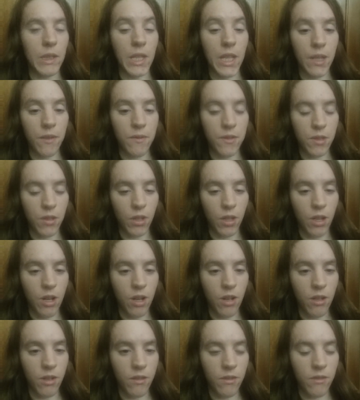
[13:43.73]
gives
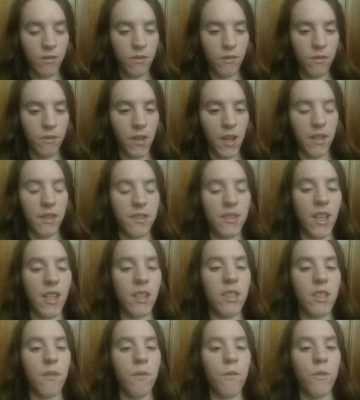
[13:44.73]
law and
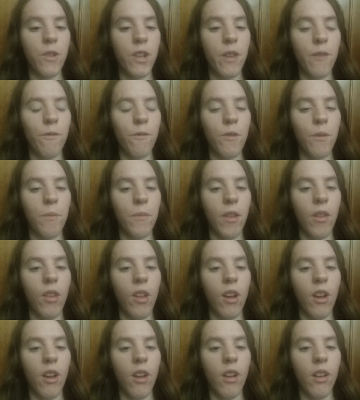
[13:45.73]
sets free from the
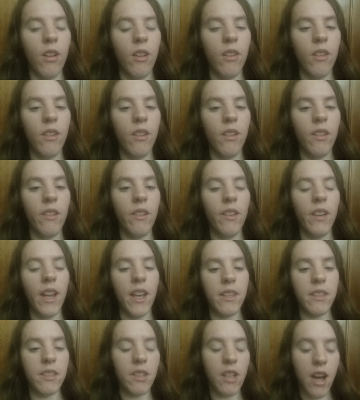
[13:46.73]
law,
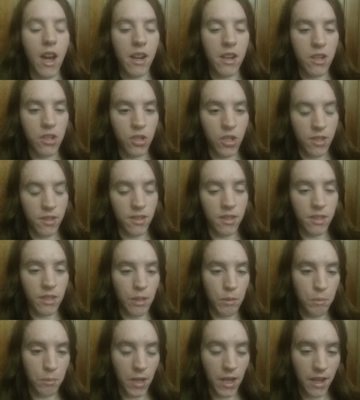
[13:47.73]
as God and Jesus
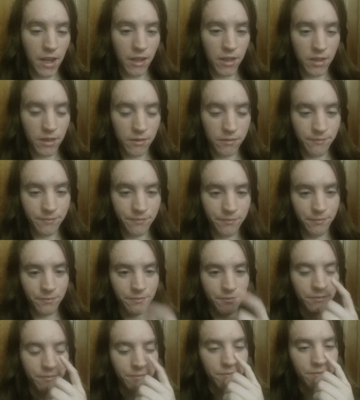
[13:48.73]
combined
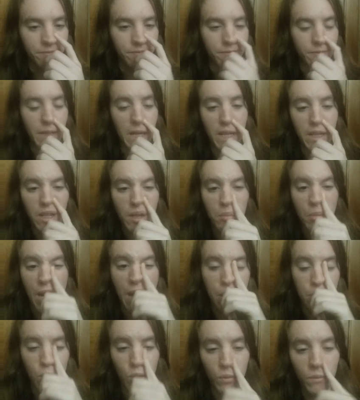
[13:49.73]
in your
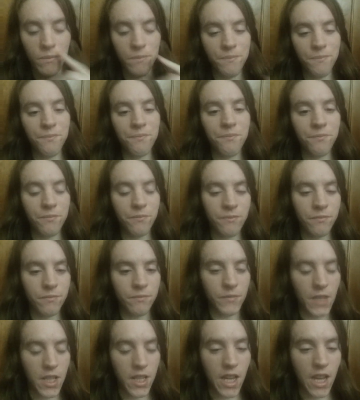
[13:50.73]
Bible.
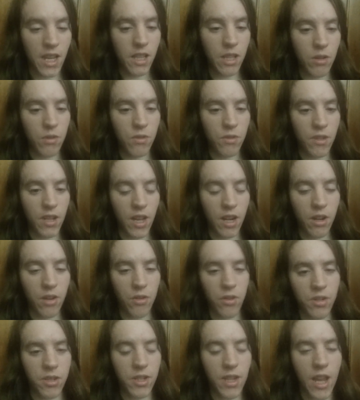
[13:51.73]
And yet you do not
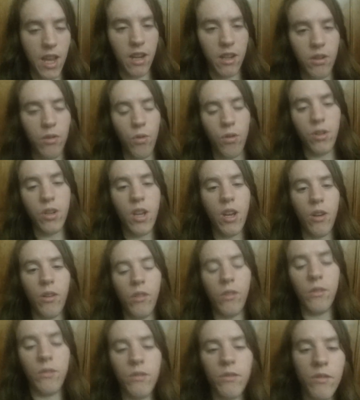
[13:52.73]
understand nor
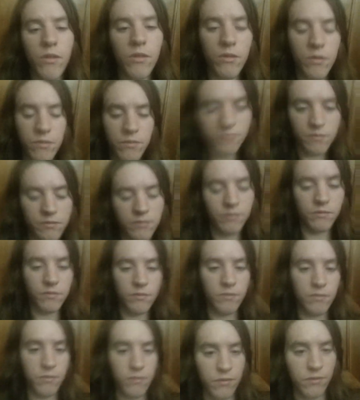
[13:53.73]
know
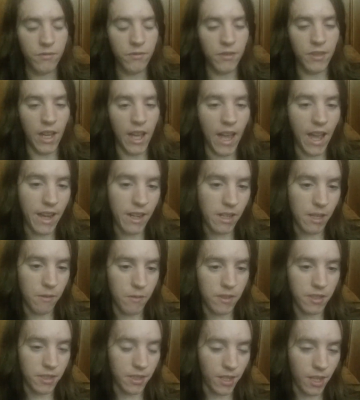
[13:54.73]
the height of
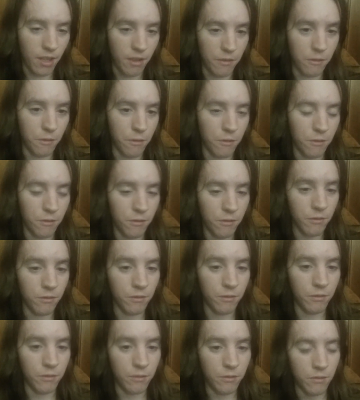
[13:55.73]
his love,
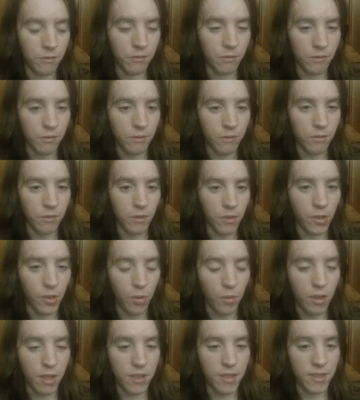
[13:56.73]

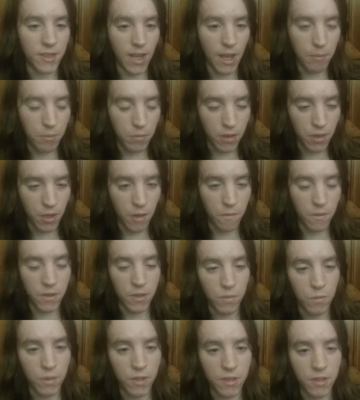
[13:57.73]
nor the depth of
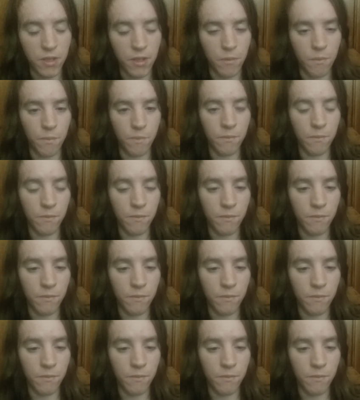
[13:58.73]
his wisdom,